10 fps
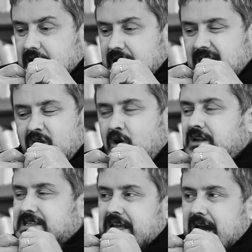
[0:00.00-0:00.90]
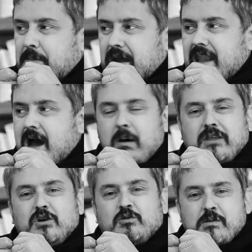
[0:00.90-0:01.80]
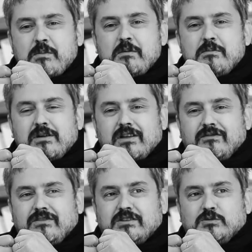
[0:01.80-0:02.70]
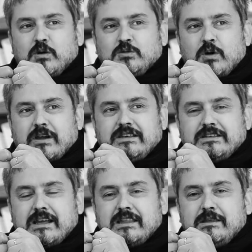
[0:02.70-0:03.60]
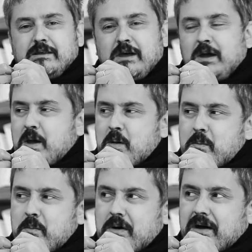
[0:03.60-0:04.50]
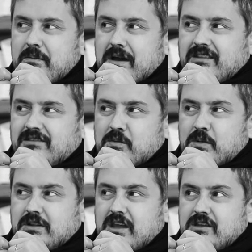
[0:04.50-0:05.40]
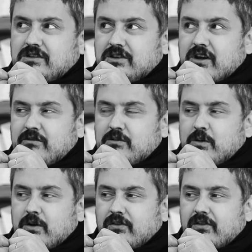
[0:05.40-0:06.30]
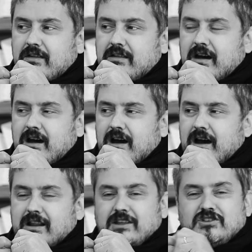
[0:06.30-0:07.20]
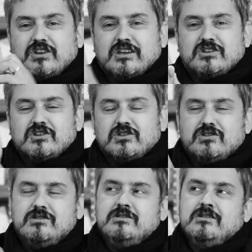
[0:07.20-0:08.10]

And honestly, uh, by now I don't remember if this was what he said, but my interpretation of it was that architecture